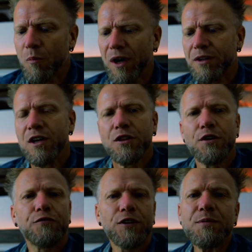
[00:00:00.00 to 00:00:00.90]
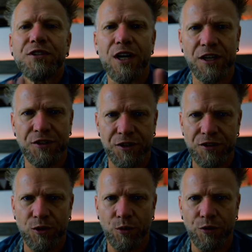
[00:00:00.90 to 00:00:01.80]
But the flip side to
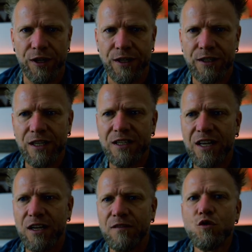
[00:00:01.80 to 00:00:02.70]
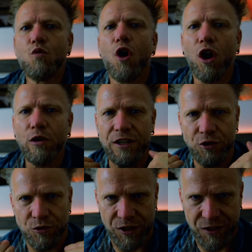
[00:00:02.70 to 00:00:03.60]
this whole thing is that if you are
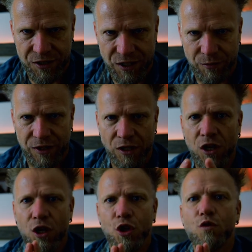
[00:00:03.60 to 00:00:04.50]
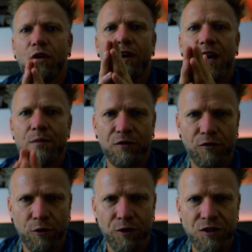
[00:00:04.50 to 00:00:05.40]
interested in something, you are
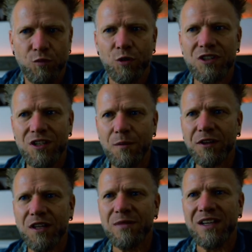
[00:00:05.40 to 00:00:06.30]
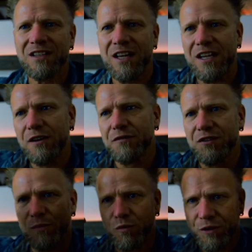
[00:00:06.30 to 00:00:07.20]
hyper-focused, which typically means that if
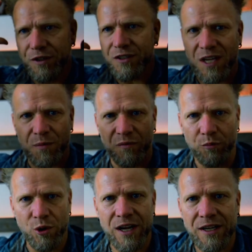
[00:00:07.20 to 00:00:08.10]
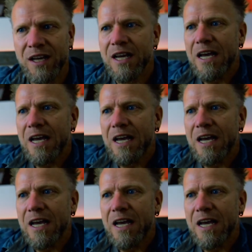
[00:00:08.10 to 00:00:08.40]
someone with this type of brain